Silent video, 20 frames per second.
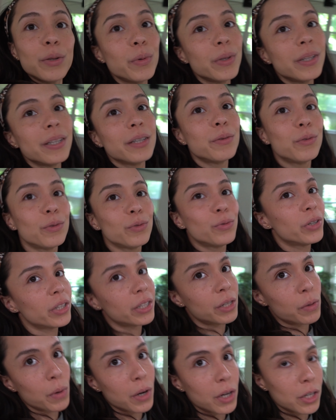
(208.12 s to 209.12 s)
really,
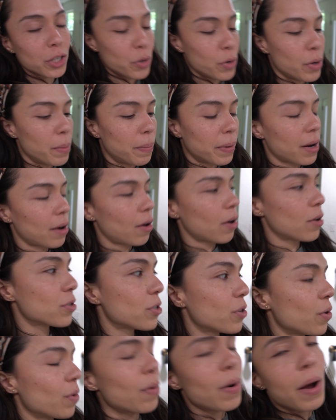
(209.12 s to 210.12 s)
really want to do it, but I
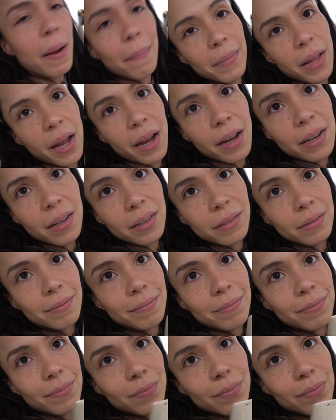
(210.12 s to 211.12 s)
also am like,
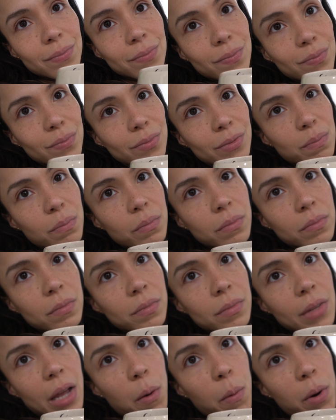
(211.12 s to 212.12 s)

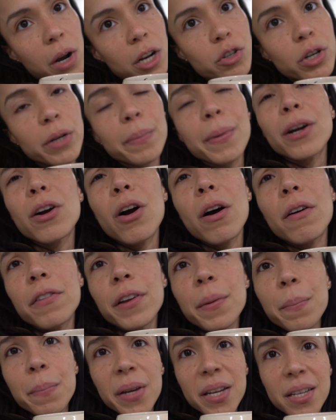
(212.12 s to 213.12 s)
I want to drink my coffee
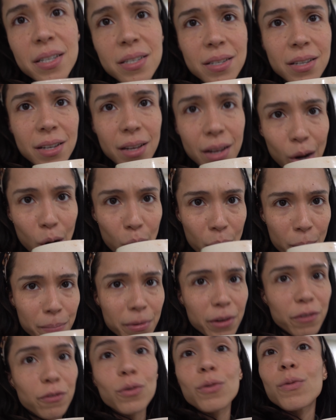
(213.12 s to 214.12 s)
in peace
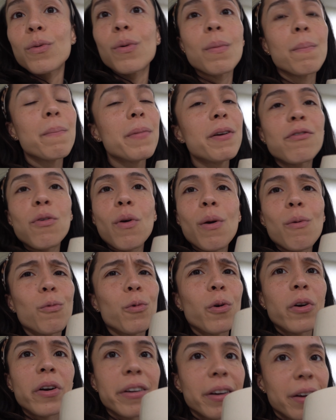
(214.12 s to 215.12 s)
before
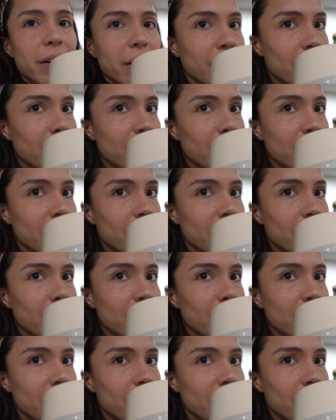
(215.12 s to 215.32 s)
work.